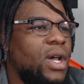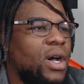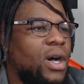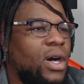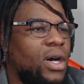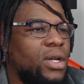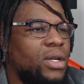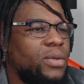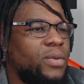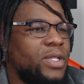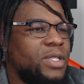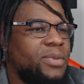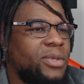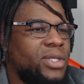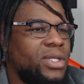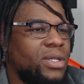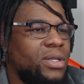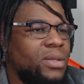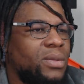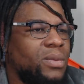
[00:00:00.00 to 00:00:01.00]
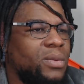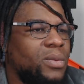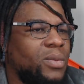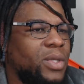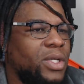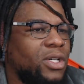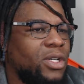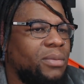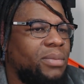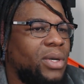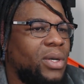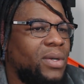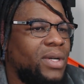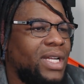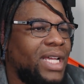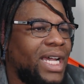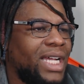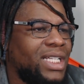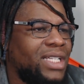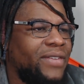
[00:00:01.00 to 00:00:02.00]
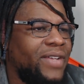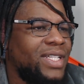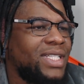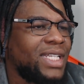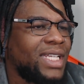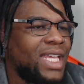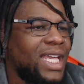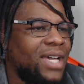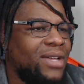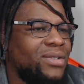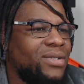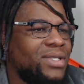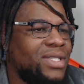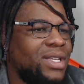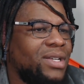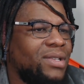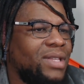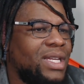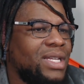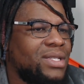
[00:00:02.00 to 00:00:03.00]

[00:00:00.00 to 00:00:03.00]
Auto, once per turn, when your opponent activates a counter skill, they